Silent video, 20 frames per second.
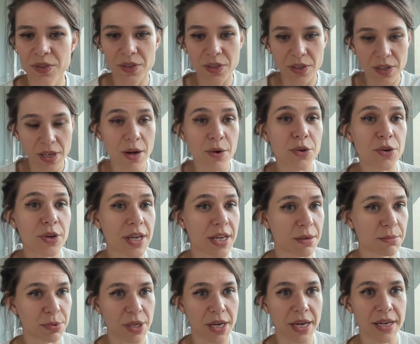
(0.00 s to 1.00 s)
how you can
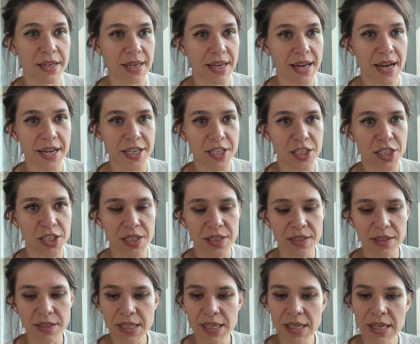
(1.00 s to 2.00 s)
apply AI
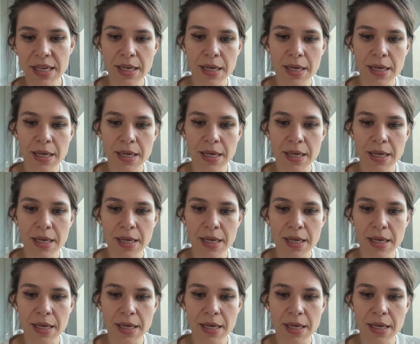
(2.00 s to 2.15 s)
internally,